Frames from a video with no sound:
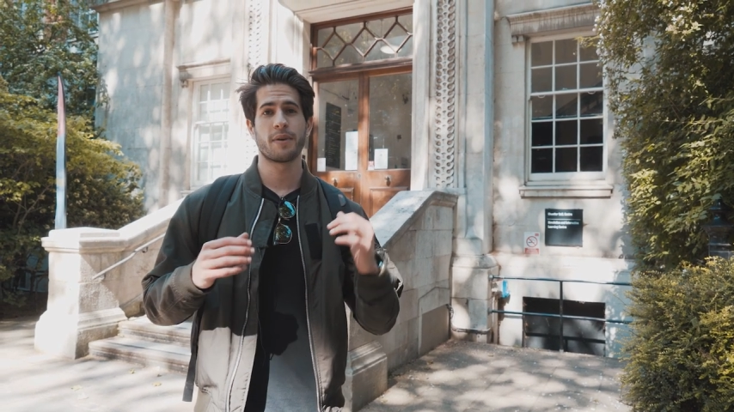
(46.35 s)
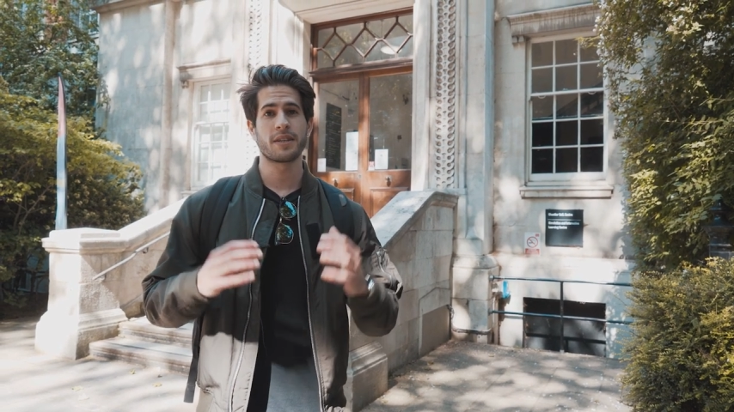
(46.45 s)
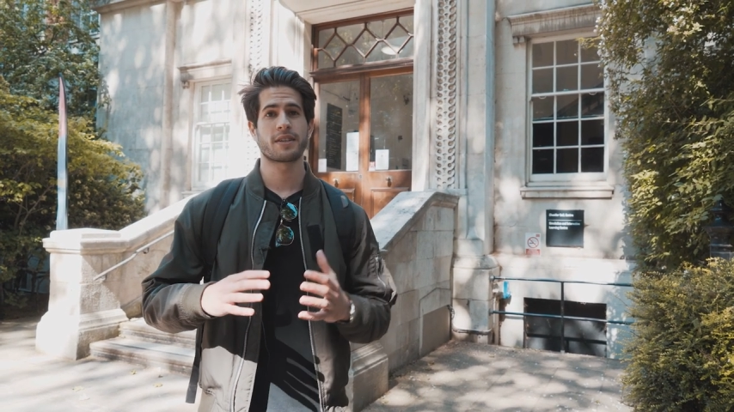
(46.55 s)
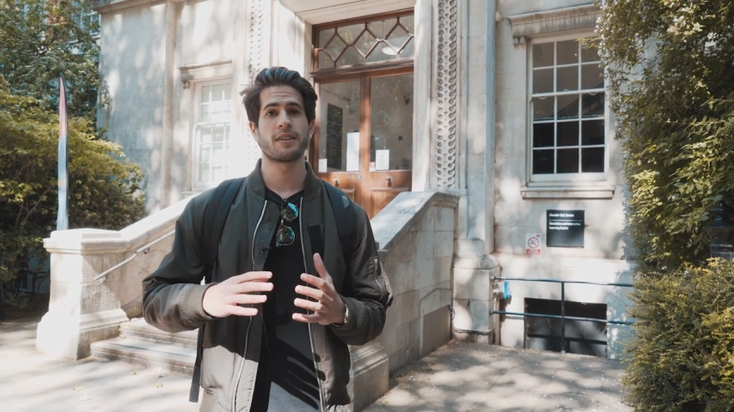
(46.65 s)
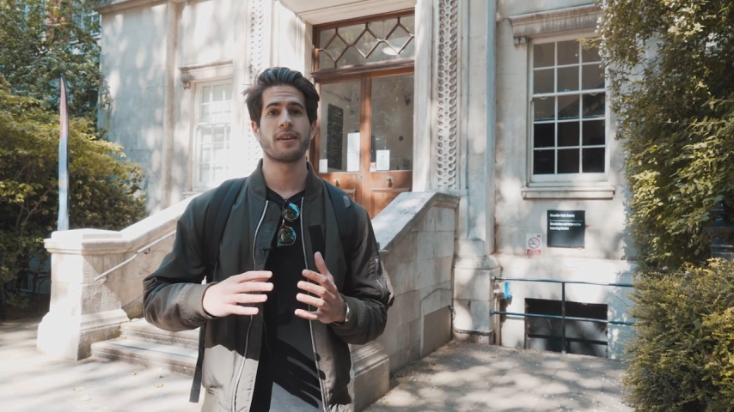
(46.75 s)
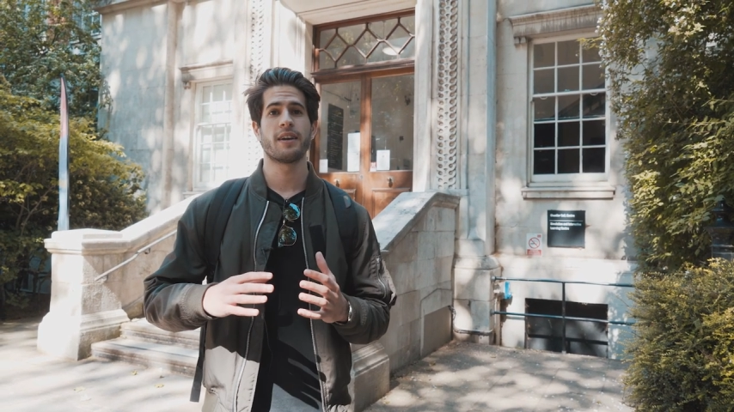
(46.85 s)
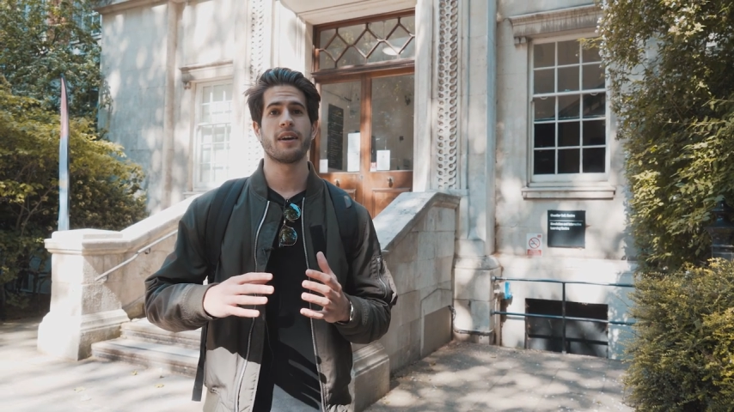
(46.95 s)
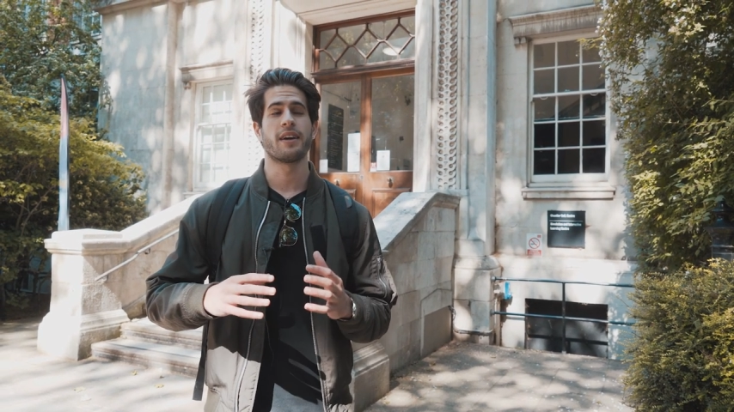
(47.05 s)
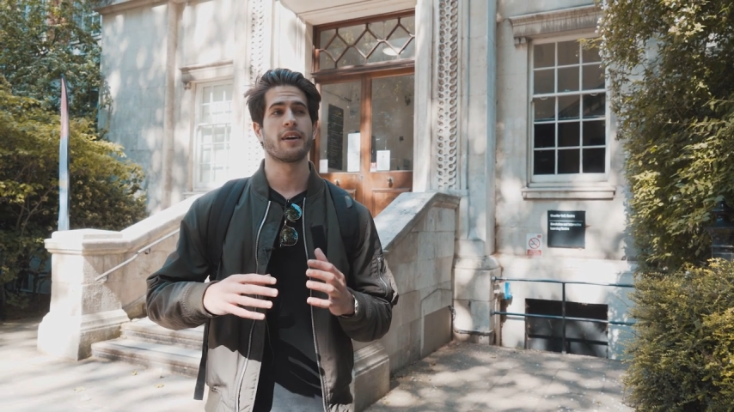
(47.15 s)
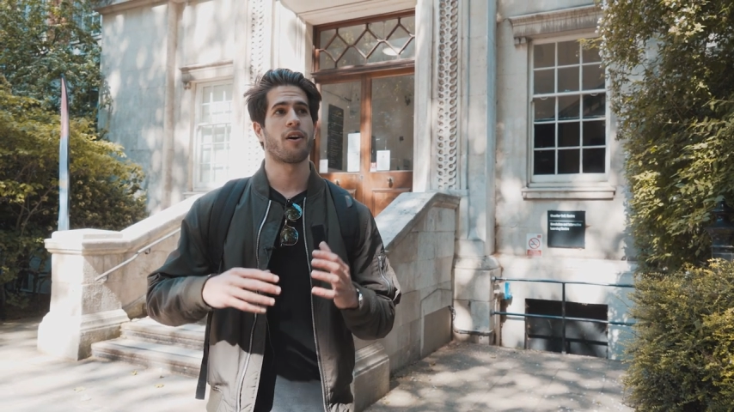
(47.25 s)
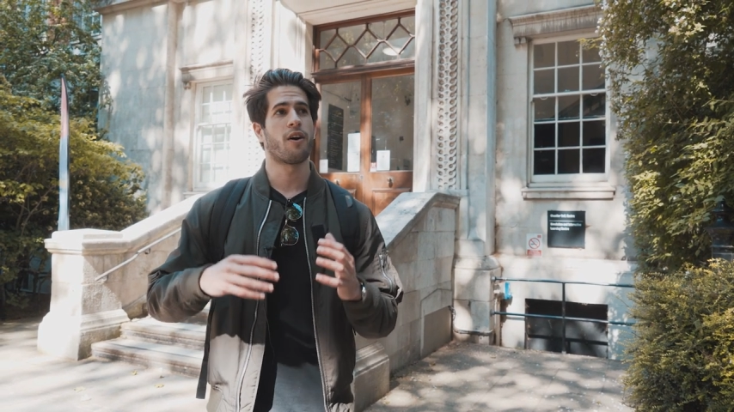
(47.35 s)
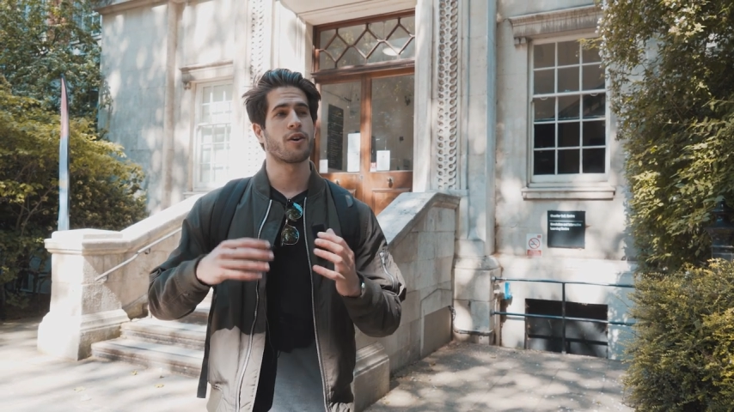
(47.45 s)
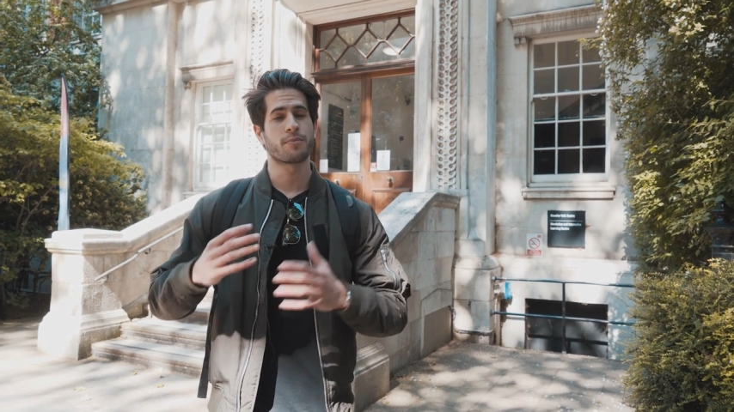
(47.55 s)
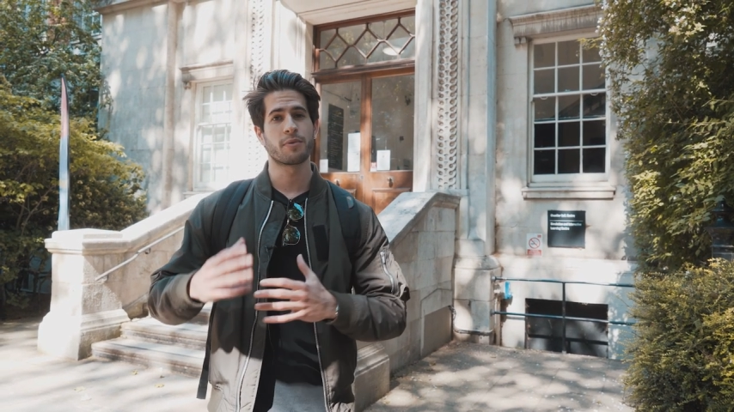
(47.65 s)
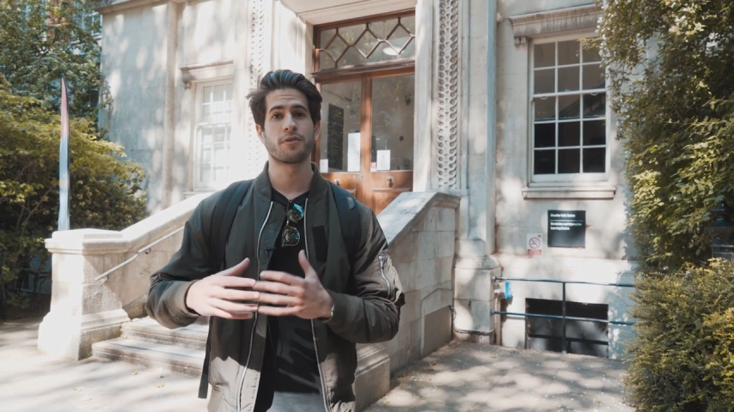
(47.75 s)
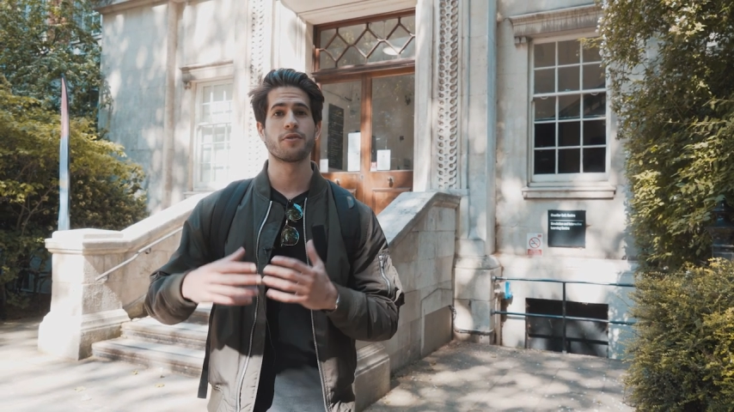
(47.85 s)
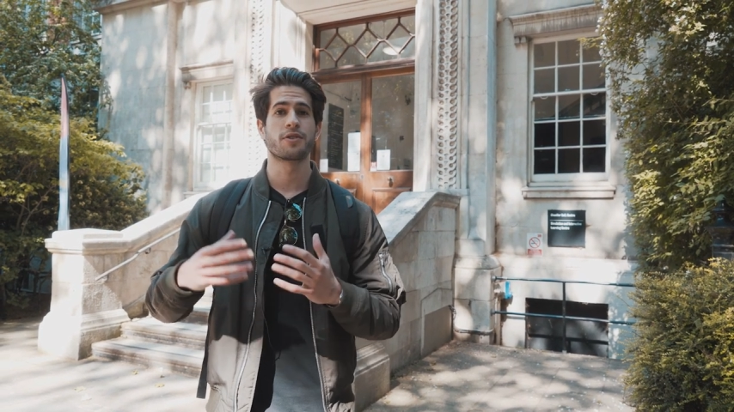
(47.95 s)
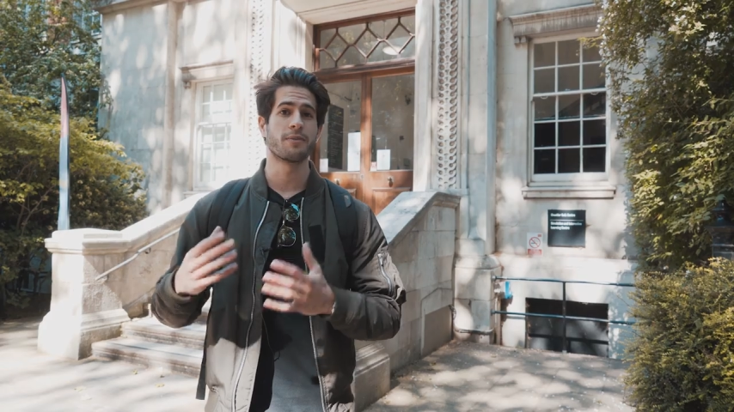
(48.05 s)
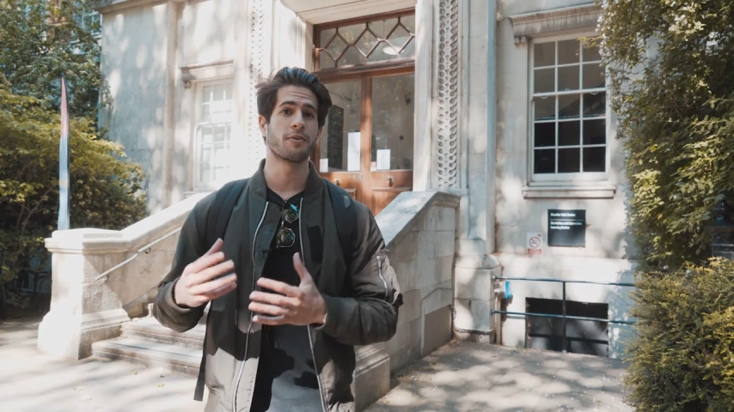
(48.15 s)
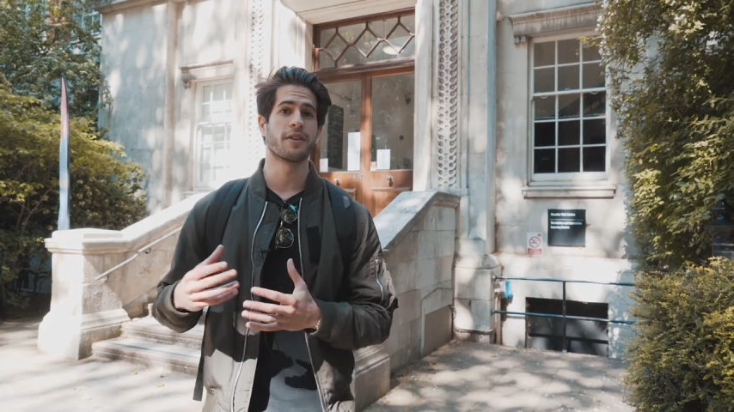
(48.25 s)
basically a hospital
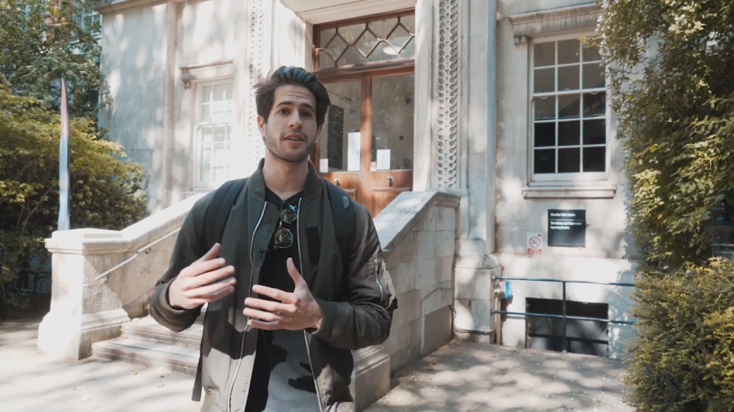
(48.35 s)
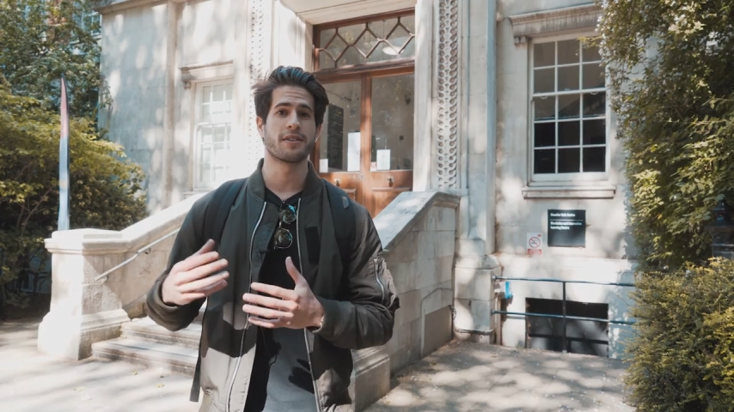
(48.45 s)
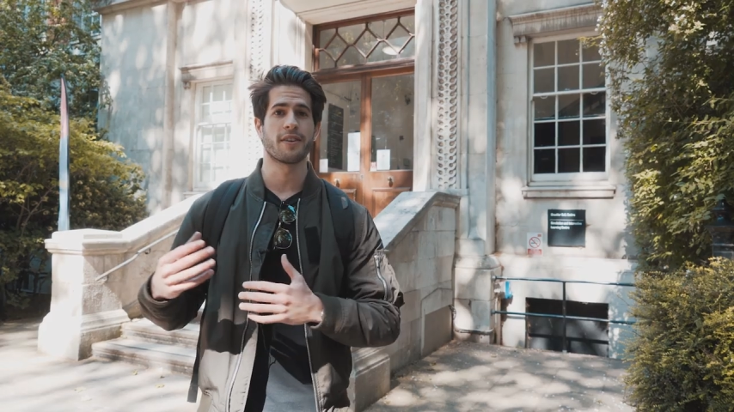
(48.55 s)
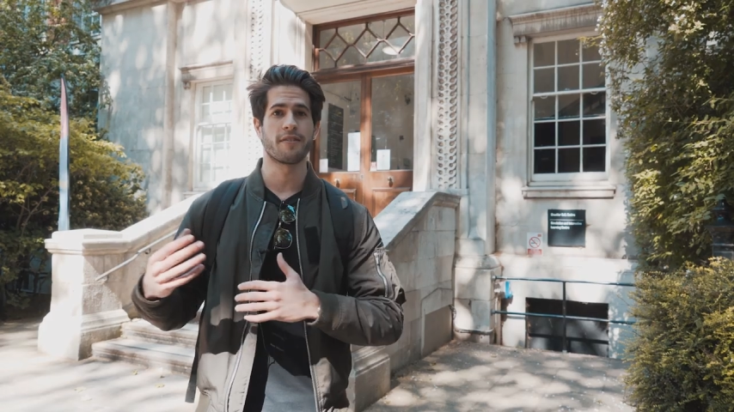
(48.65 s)
simulated